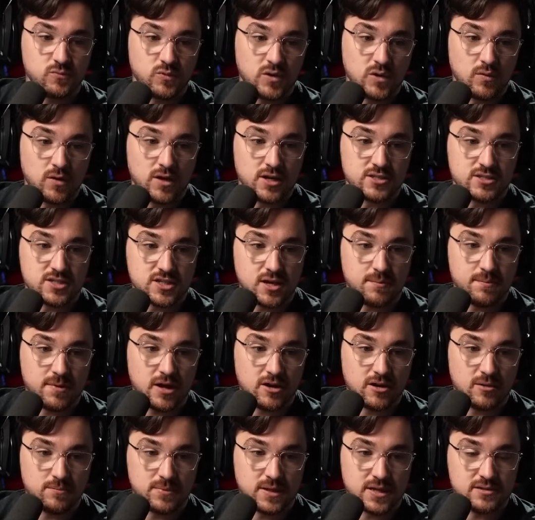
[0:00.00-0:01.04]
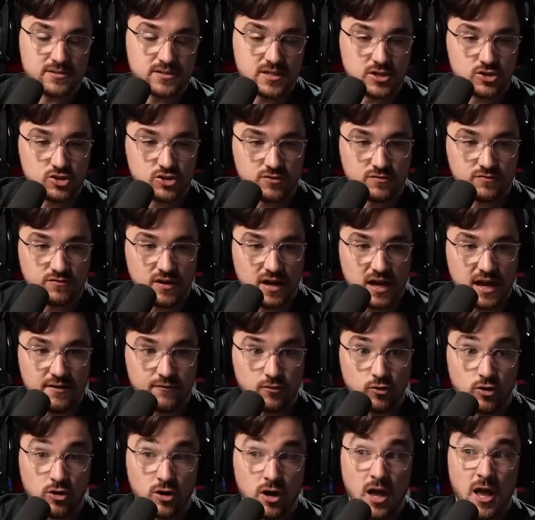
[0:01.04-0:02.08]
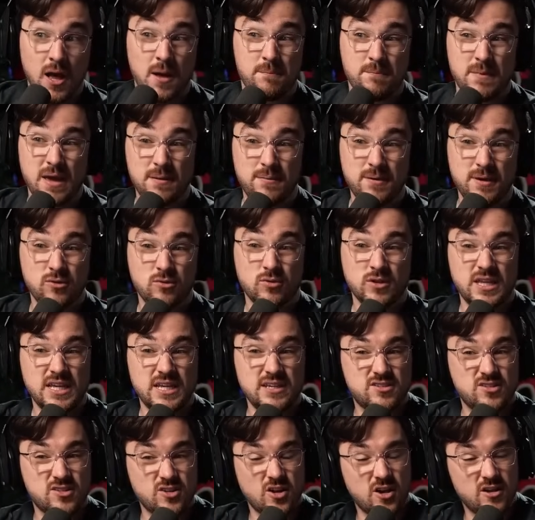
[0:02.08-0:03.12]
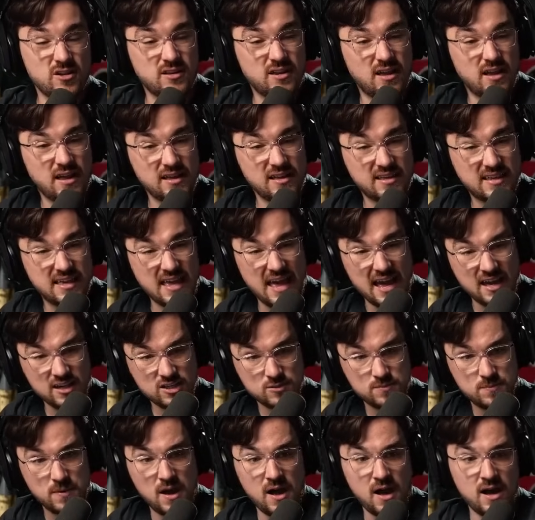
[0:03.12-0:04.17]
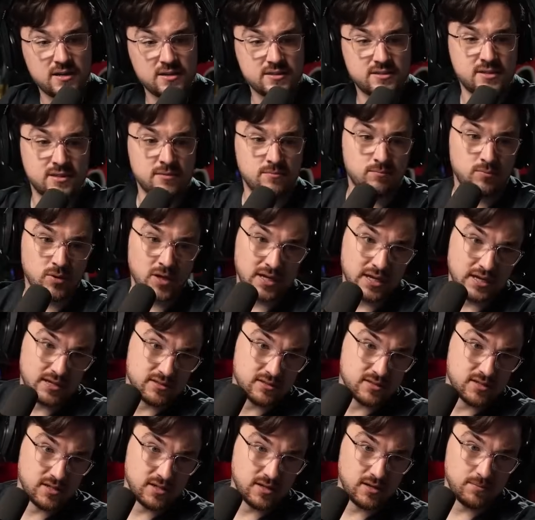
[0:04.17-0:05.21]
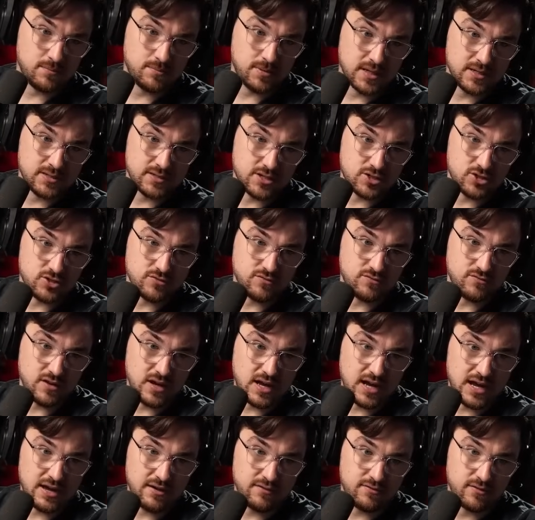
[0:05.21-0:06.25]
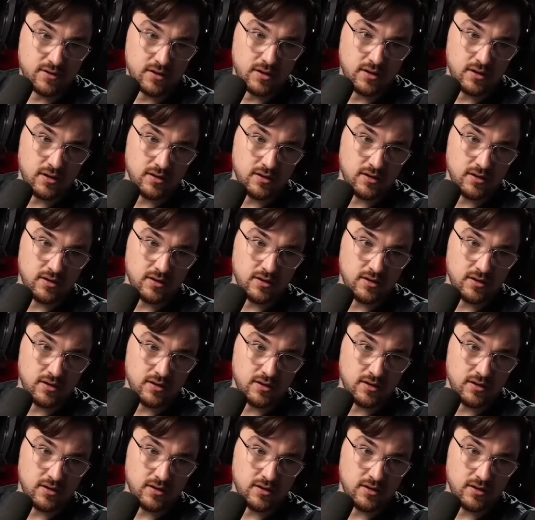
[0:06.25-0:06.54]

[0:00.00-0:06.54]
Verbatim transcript: We want it to come out on PlayStation 5 or maybe release it on Xbox and bring it to PlayStation 5